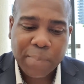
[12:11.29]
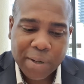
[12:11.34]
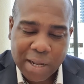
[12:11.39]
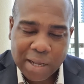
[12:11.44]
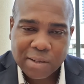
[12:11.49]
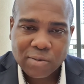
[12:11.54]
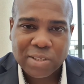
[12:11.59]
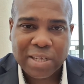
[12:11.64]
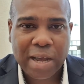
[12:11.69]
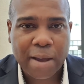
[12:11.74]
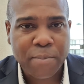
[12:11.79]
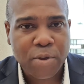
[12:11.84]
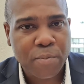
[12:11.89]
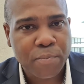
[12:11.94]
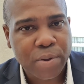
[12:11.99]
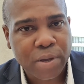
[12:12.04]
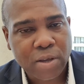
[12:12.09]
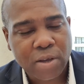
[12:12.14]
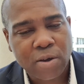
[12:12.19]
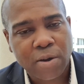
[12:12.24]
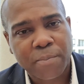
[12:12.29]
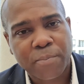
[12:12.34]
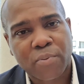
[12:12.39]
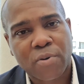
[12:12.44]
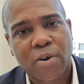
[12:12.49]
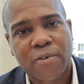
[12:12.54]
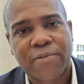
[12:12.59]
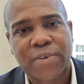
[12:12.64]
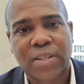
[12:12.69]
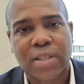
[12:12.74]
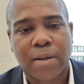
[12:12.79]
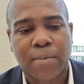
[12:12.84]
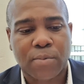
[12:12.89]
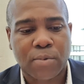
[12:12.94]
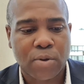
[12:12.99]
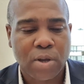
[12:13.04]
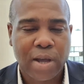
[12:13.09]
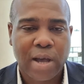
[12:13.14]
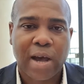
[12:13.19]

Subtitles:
That time you become profitable,